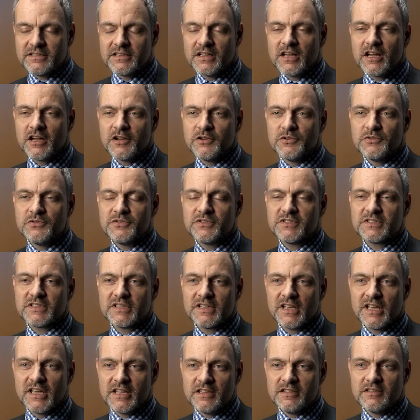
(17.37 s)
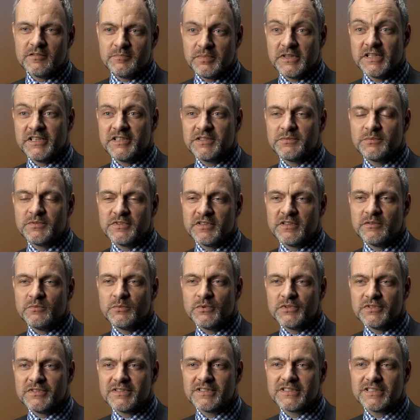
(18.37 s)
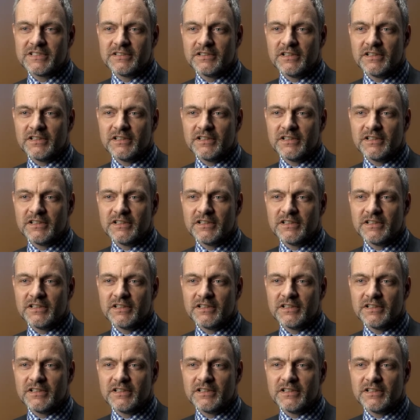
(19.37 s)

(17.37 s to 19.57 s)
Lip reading: house in the place where they want to